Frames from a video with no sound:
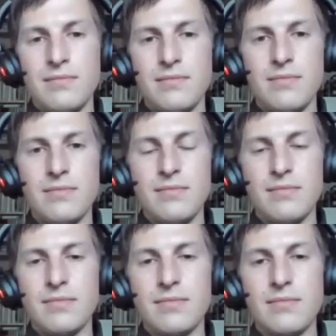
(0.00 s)

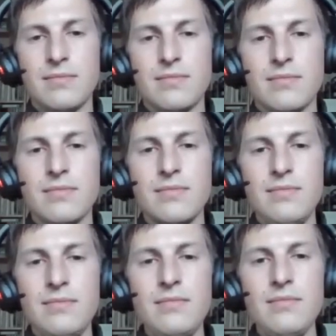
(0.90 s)

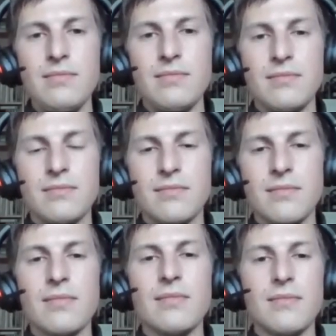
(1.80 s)

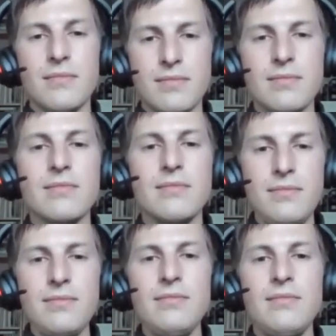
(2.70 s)

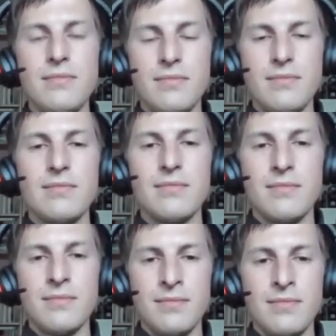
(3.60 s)

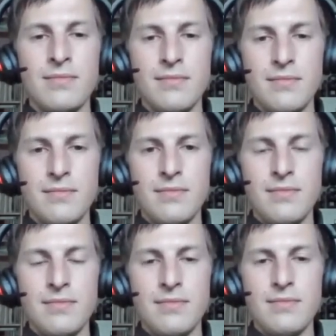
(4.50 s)

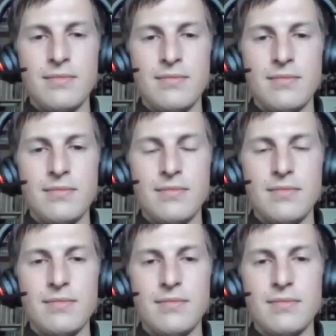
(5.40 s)

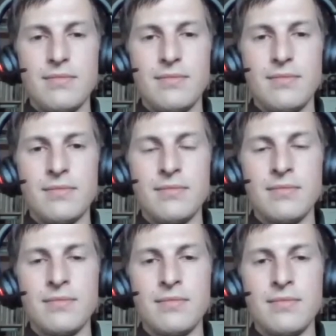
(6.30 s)

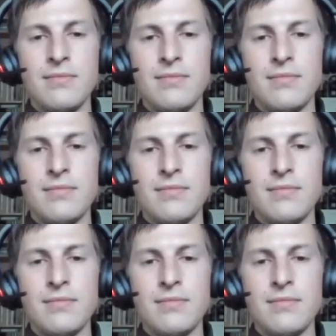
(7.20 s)
[no speech]